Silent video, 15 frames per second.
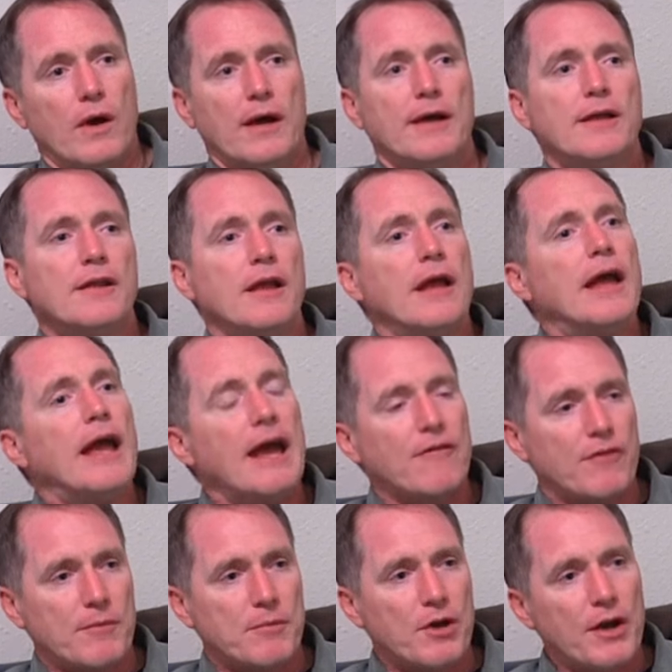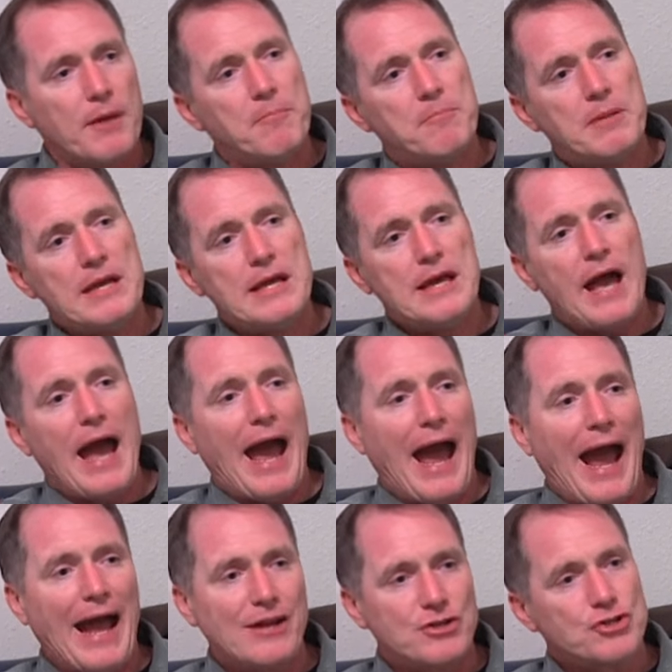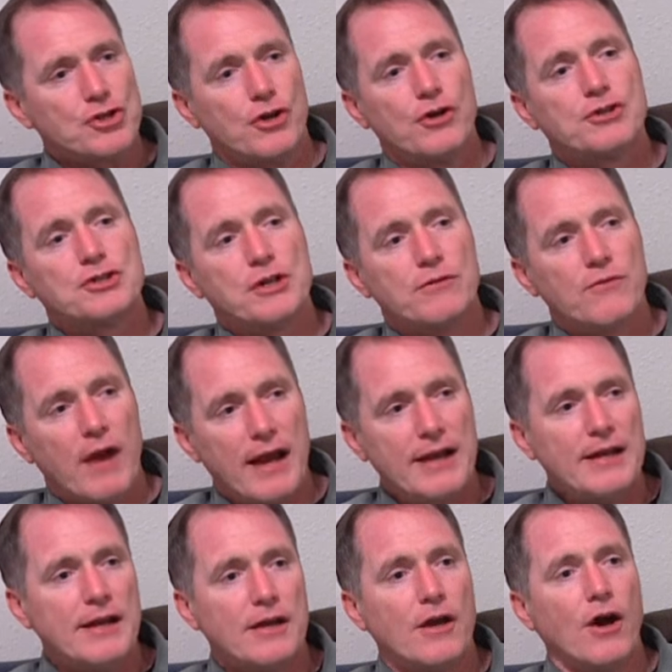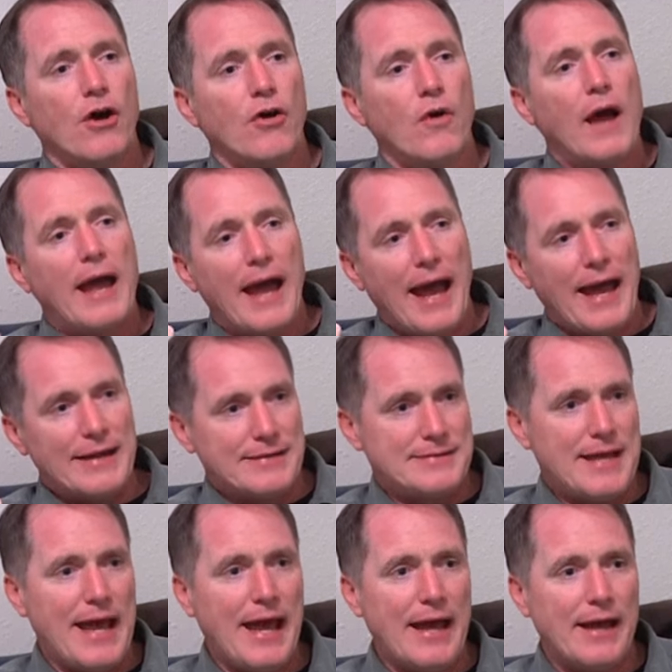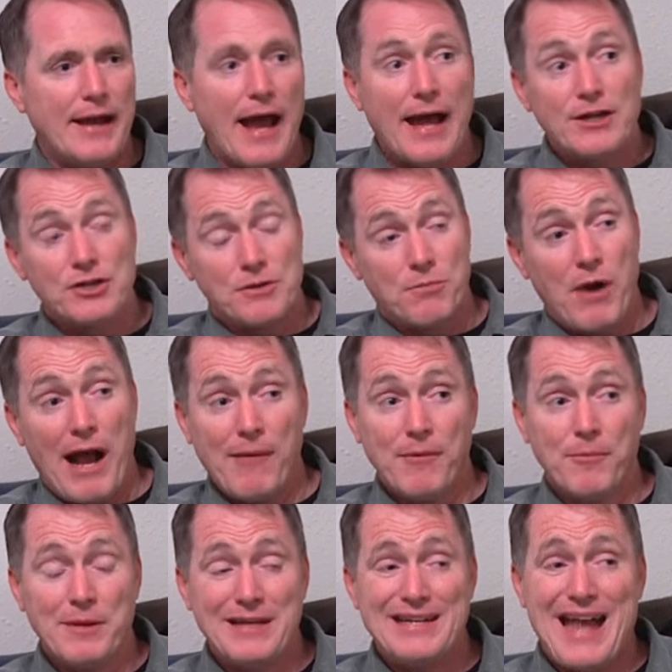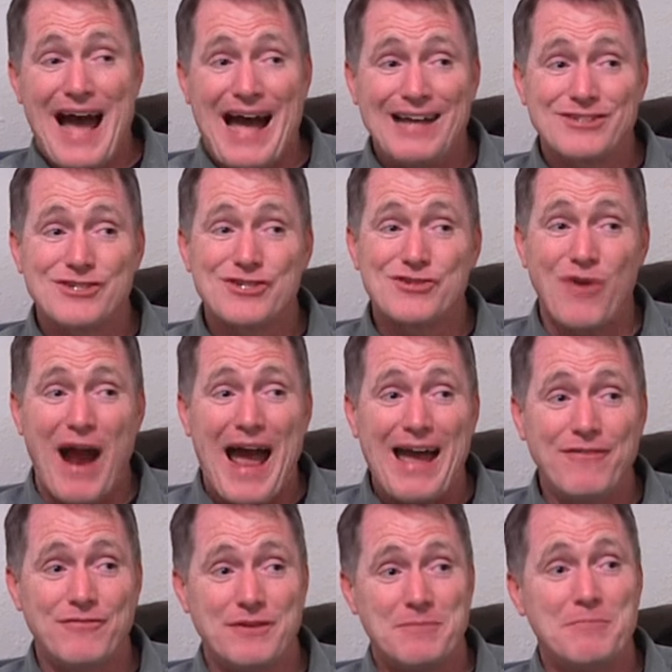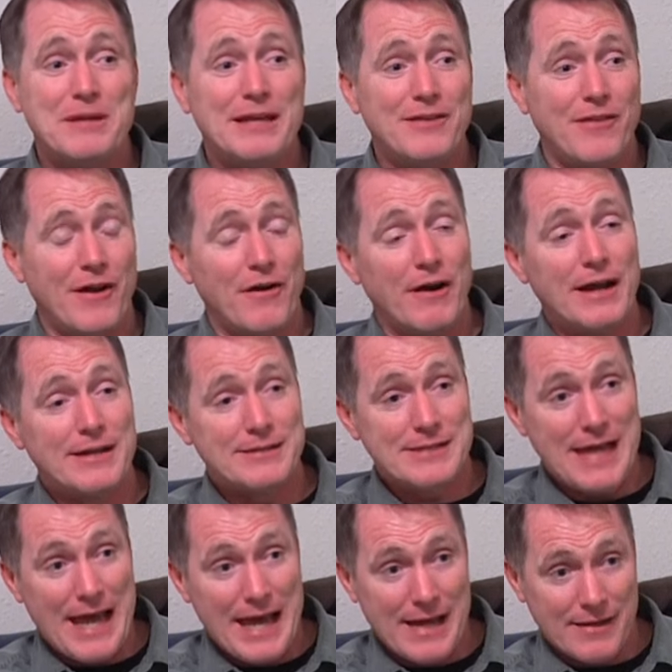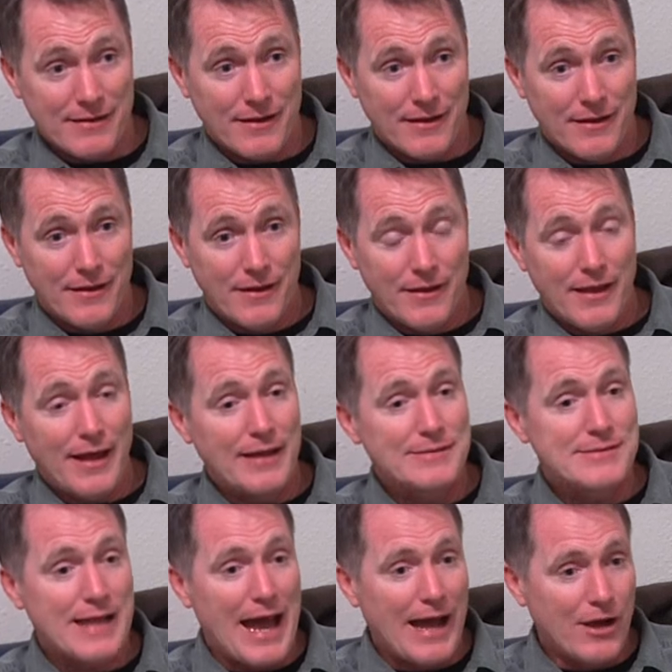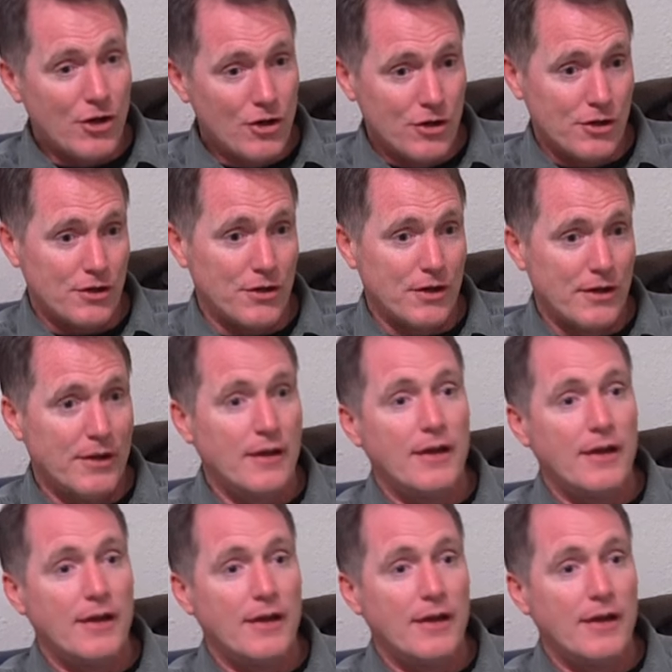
well, if I'm going to be at church and ready to go at 10, I should probably not strive to be there at 10. That's not good.